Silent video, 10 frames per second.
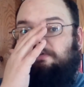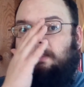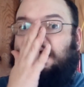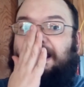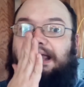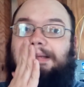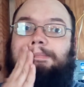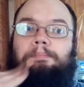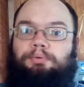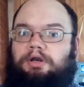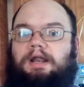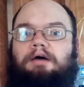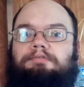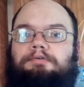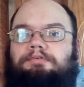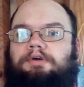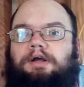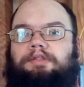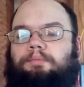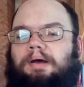they put it out for free
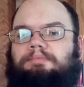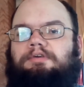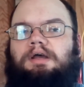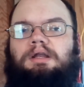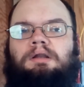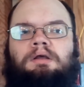on their website.